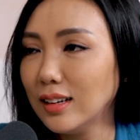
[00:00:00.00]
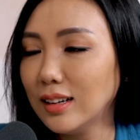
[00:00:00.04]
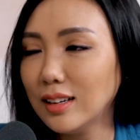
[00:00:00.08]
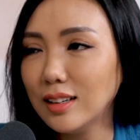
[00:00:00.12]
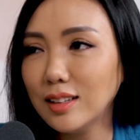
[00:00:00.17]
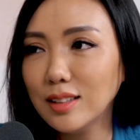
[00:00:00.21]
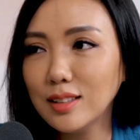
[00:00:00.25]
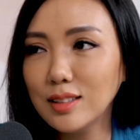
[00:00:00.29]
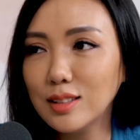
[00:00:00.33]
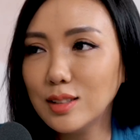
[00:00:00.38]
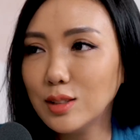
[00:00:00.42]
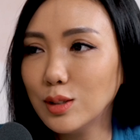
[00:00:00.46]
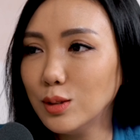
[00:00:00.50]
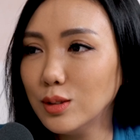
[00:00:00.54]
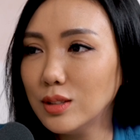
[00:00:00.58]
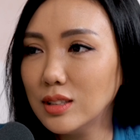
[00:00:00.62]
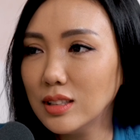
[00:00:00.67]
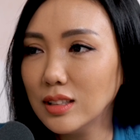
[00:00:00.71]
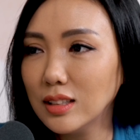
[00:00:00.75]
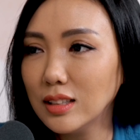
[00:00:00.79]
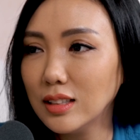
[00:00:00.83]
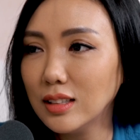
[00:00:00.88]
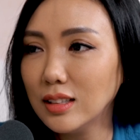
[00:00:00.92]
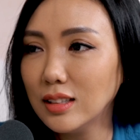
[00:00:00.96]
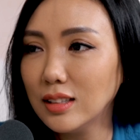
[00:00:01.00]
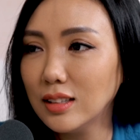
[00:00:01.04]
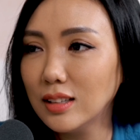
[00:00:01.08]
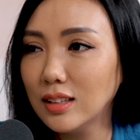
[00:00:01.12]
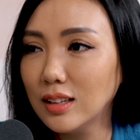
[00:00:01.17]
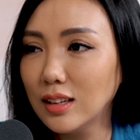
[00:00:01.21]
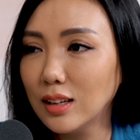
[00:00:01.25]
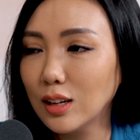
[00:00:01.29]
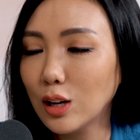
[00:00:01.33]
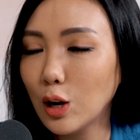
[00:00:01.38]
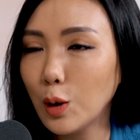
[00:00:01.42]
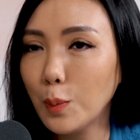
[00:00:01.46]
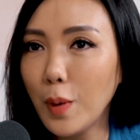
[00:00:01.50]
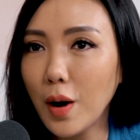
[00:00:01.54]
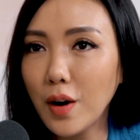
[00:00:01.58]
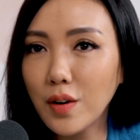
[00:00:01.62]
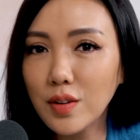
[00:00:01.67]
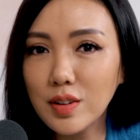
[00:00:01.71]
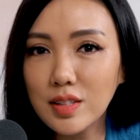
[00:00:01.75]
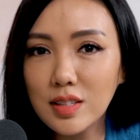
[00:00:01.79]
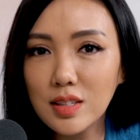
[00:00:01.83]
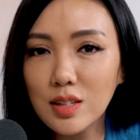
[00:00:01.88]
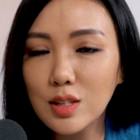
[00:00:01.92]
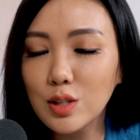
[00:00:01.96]
Yeah, totally.
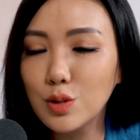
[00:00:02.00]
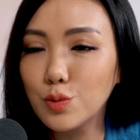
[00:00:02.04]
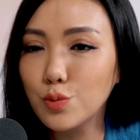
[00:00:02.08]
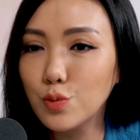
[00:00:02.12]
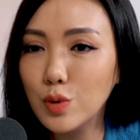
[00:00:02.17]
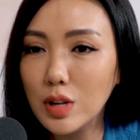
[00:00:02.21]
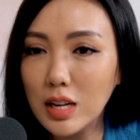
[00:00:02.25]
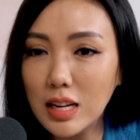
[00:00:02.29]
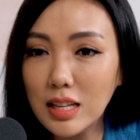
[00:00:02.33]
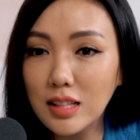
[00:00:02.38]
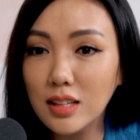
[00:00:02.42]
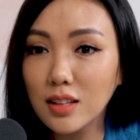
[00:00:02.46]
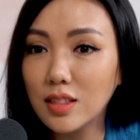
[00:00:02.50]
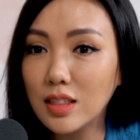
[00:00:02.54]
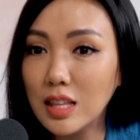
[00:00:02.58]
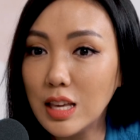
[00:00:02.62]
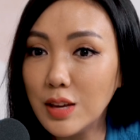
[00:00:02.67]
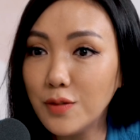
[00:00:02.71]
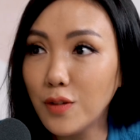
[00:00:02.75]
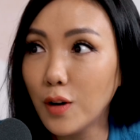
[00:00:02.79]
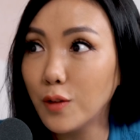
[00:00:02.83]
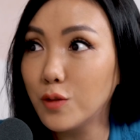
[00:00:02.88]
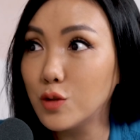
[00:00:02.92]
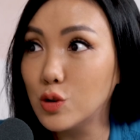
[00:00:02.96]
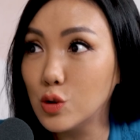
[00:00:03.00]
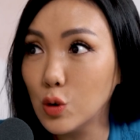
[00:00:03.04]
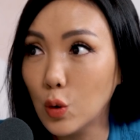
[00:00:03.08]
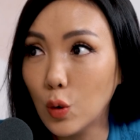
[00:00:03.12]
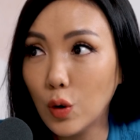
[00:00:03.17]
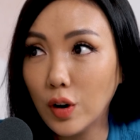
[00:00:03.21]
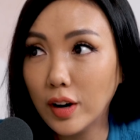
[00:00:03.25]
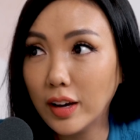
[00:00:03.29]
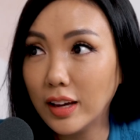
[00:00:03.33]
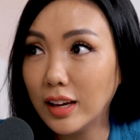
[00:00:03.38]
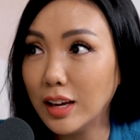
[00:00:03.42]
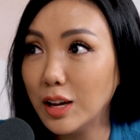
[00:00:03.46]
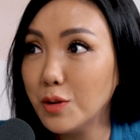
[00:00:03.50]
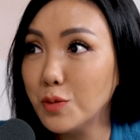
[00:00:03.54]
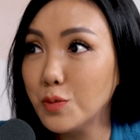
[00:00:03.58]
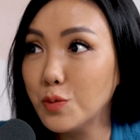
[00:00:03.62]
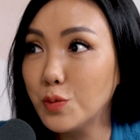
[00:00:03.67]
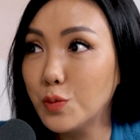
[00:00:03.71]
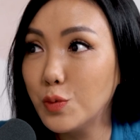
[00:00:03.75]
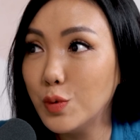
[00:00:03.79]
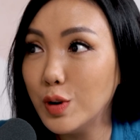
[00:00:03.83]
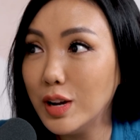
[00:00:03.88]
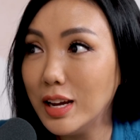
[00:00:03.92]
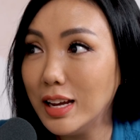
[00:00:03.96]
Comparison is really the thief of joy.
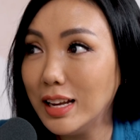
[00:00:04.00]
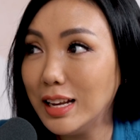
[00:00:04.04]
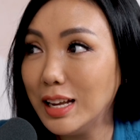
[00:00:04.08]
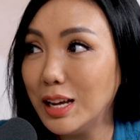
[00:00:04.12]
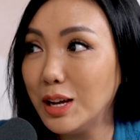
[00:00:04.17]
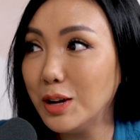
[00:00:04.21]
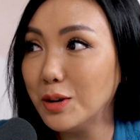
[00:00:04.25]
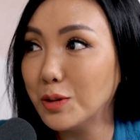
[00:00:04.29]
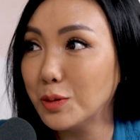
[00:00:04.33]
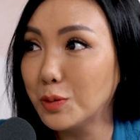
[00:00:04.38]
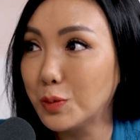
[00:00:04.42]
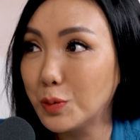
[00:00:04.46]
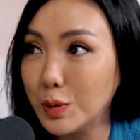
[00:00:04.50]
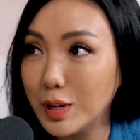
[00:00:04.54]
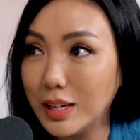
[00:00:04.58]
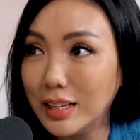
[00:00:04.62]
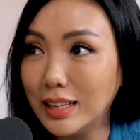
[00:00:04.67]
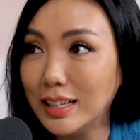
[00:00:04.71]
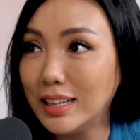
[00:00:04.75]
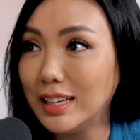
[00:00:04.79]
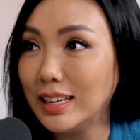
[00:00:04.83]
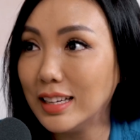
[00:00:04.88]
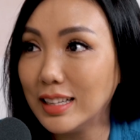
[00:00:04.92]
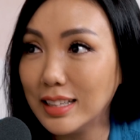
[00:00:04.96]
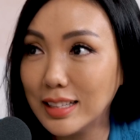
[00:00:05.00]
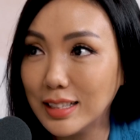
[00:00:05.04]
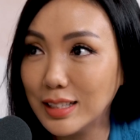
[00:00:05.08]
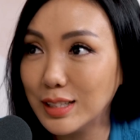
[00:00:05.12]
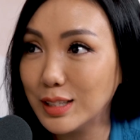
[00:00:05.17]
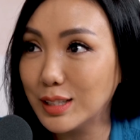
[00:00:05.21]
It really, really